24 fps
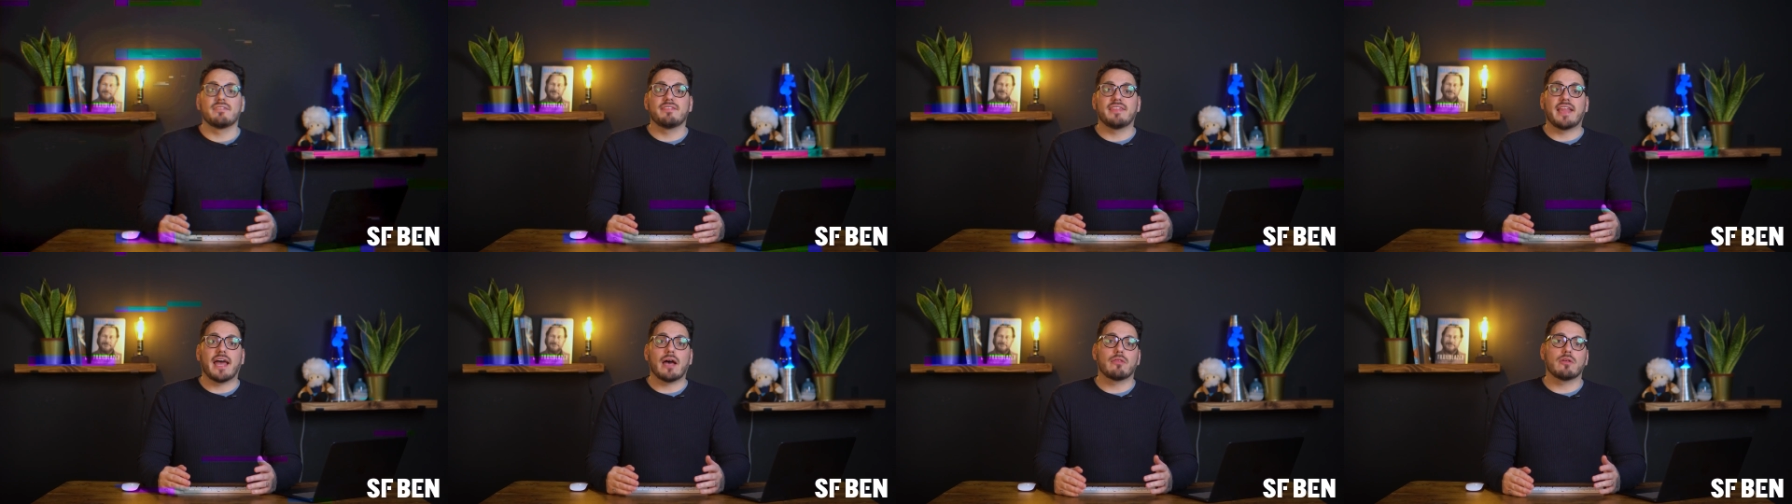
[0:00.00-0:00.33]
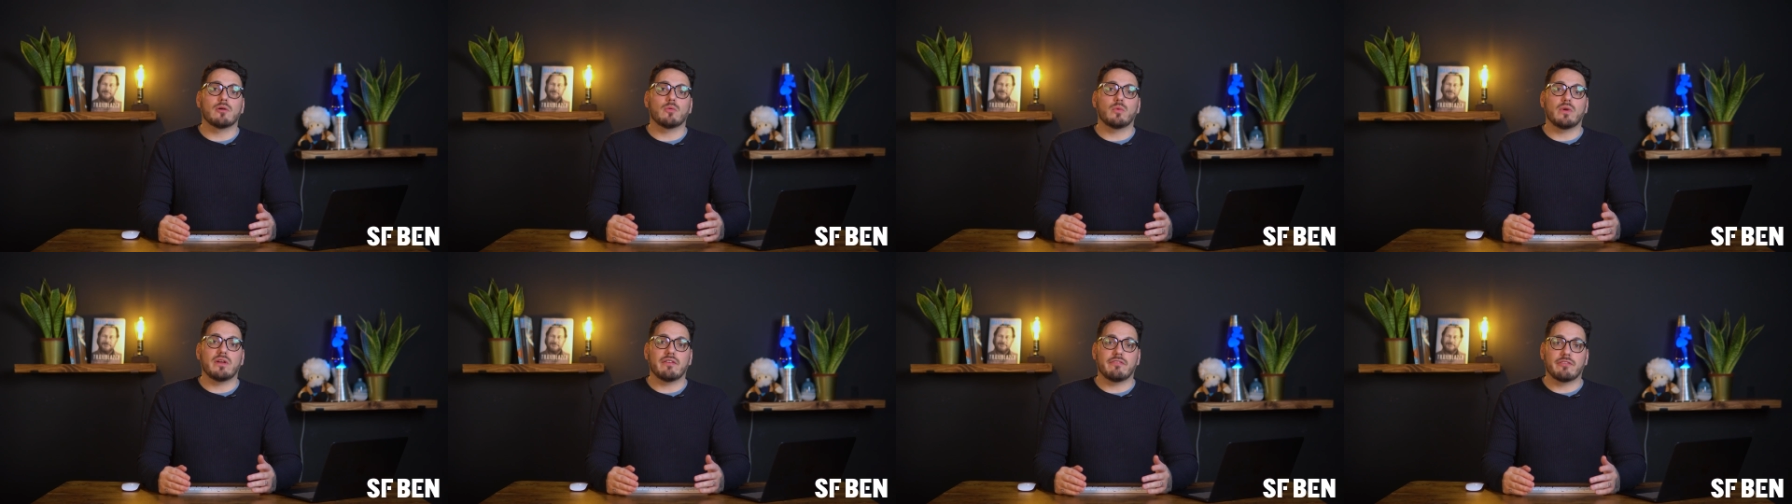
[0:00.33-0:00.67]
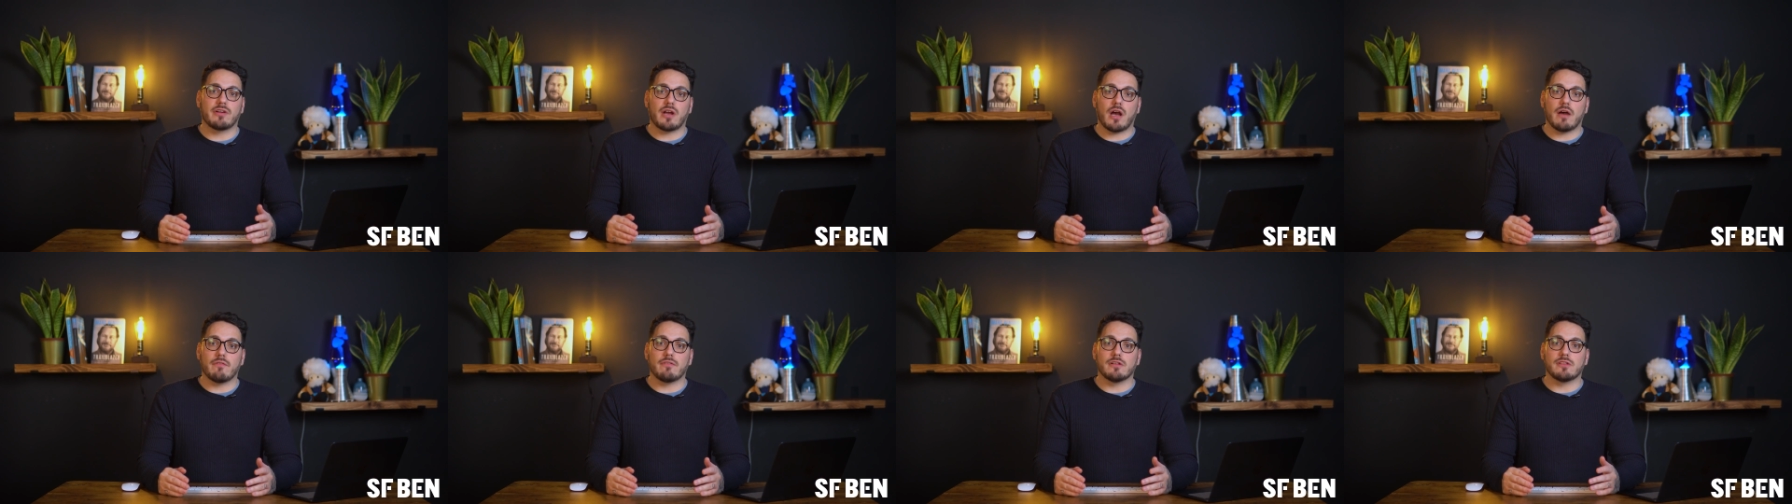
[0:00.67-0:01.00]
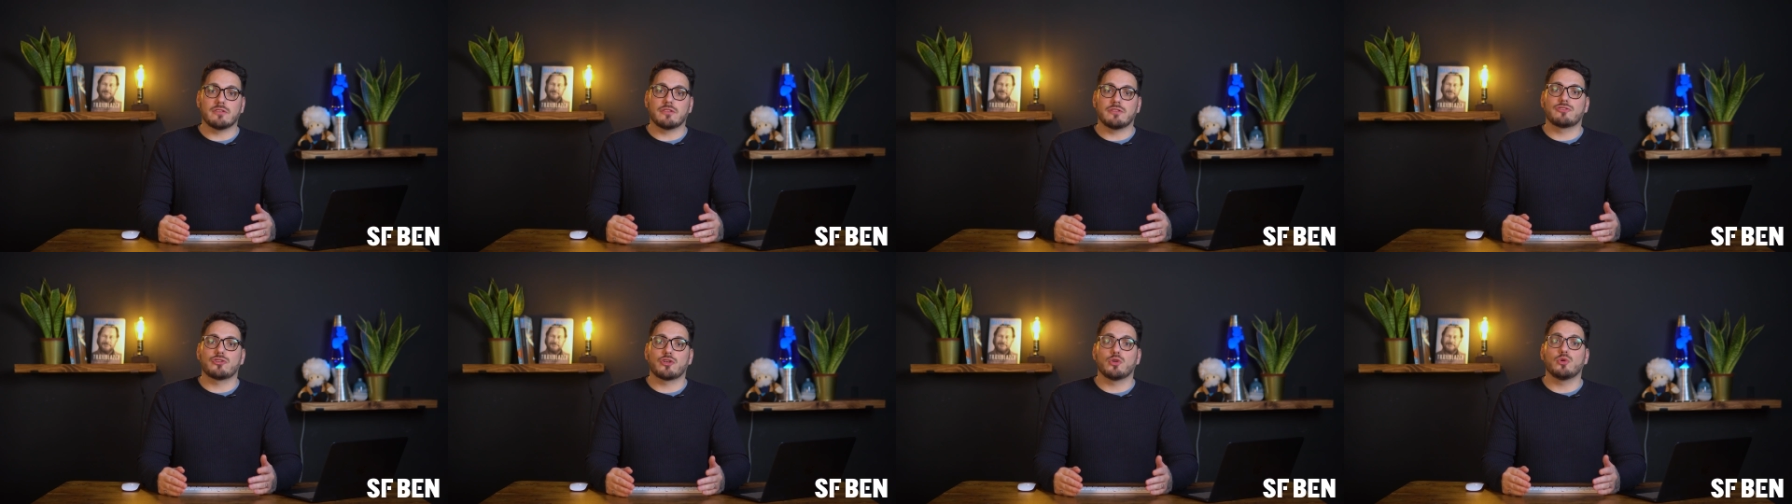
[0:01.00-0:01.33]
Now that we have
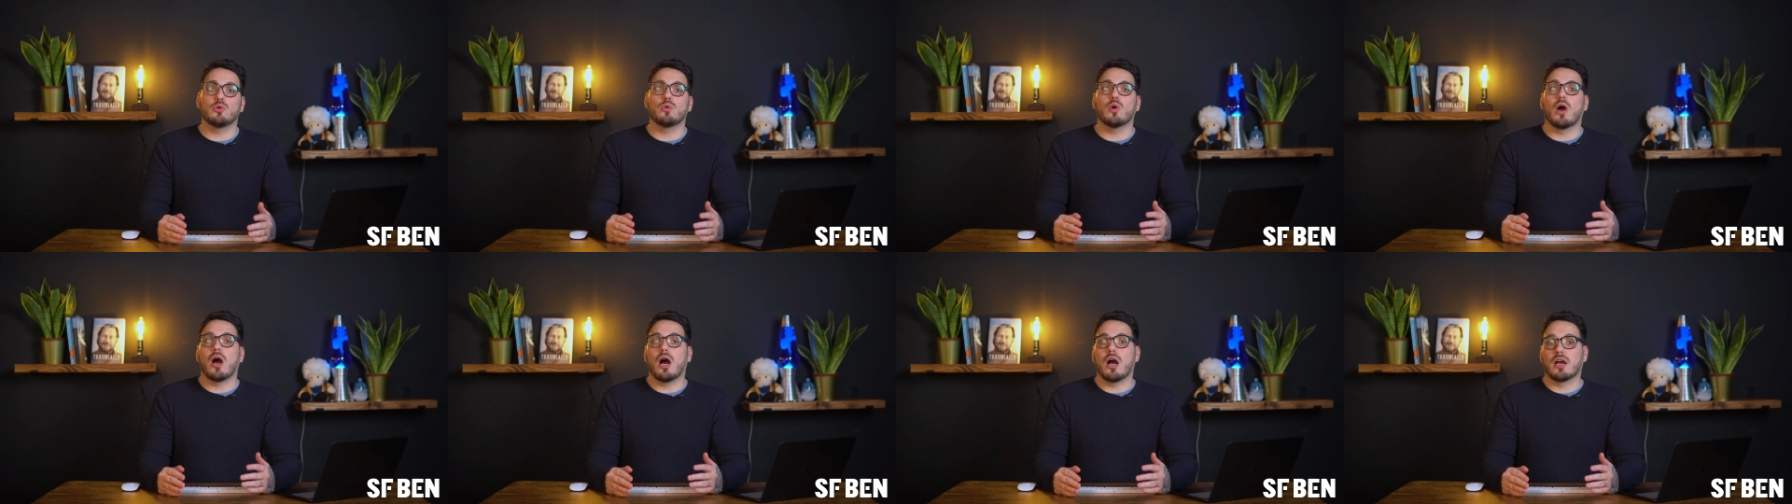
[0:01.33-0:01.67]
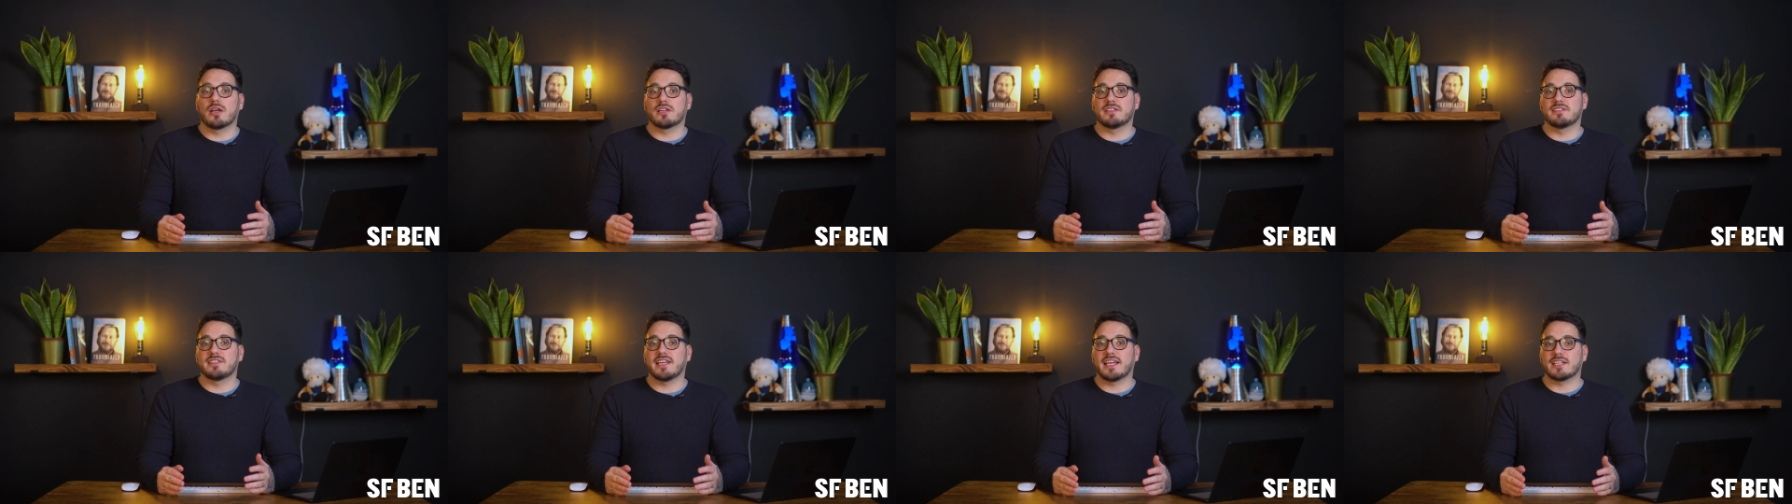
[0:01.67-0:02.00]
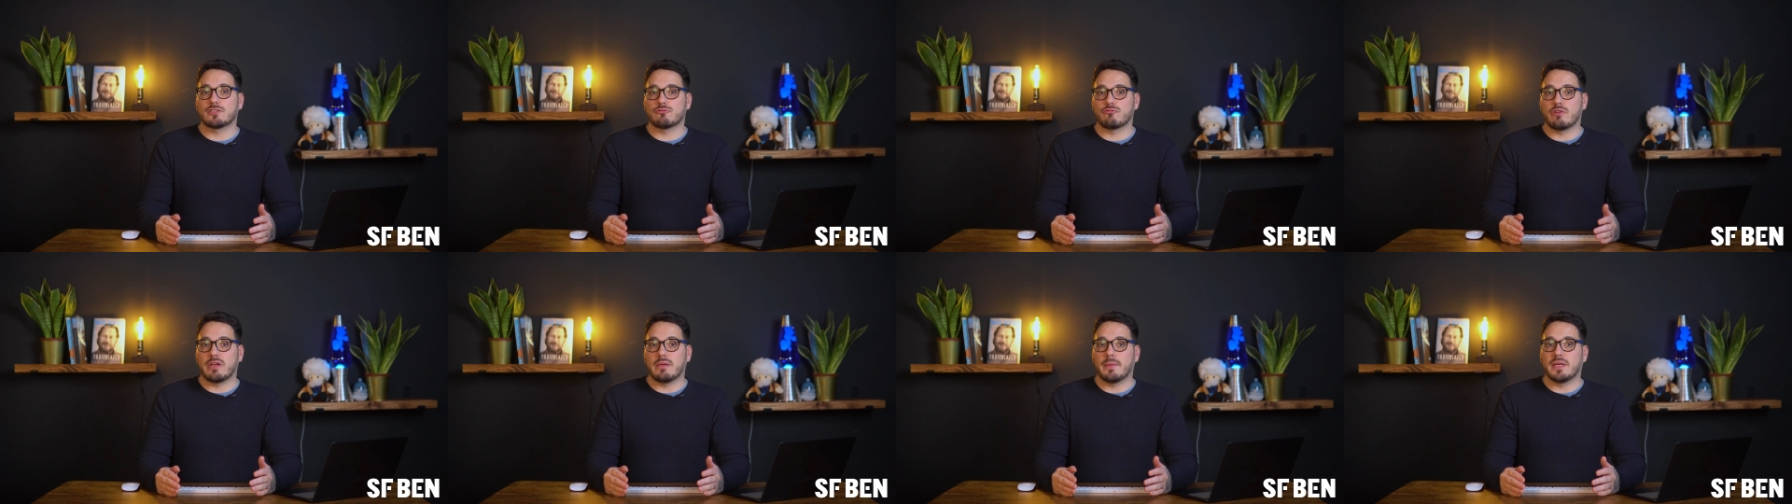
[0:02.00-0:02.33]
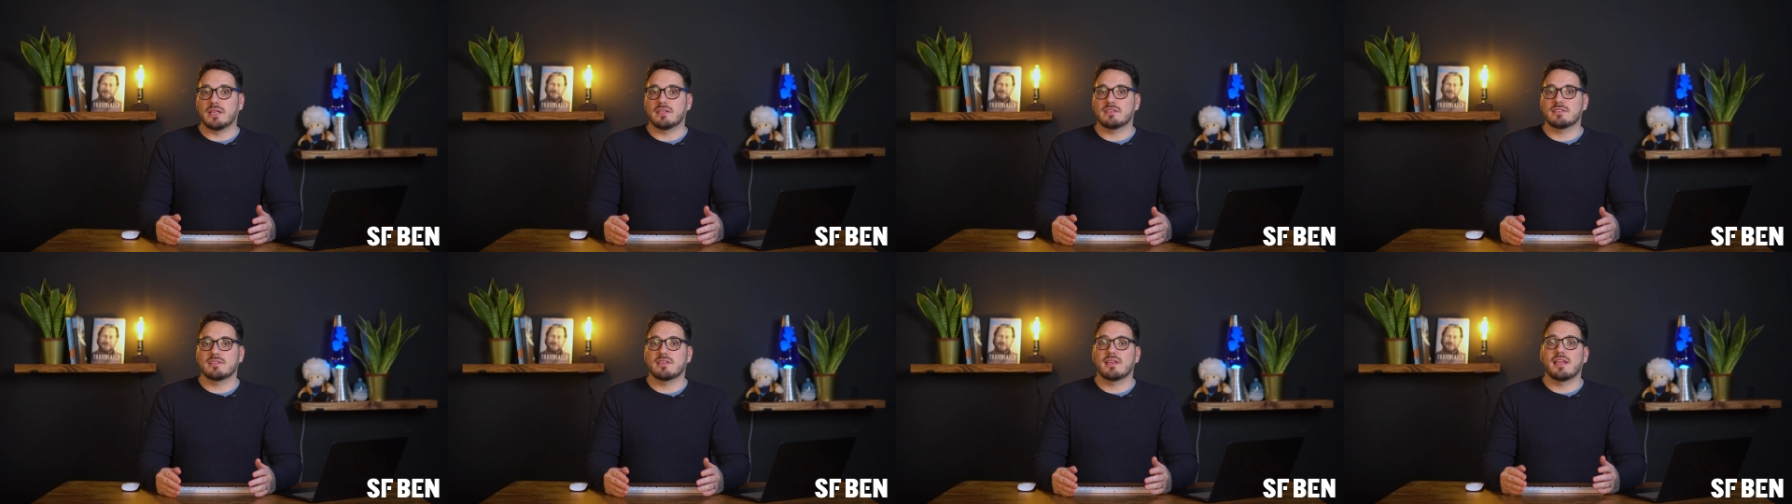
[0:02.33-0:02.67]
covered two architect
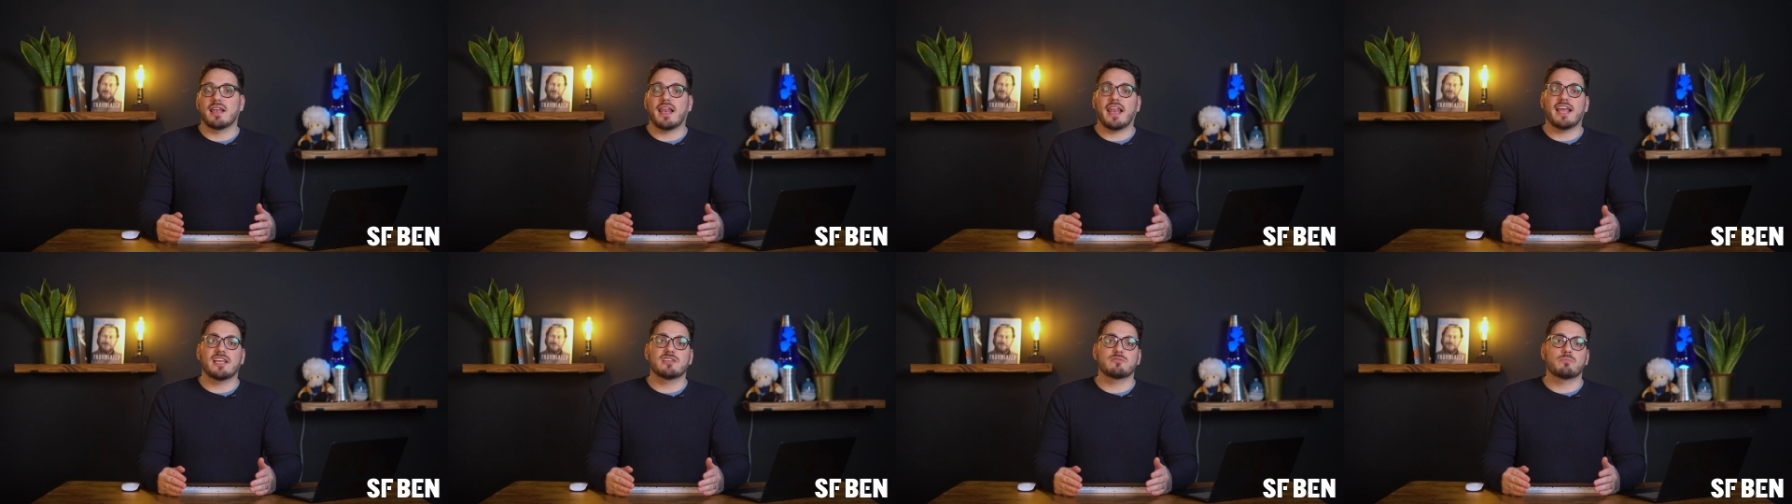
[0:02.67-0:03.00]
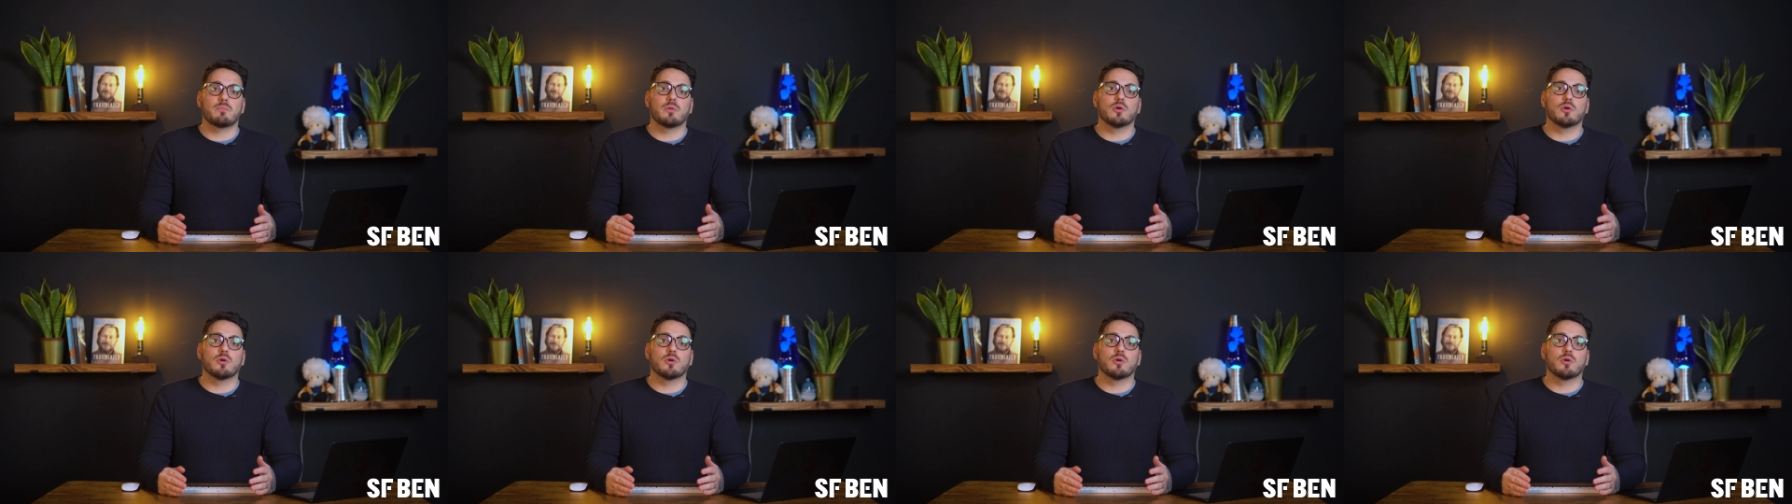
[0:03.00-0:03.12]
remits, let's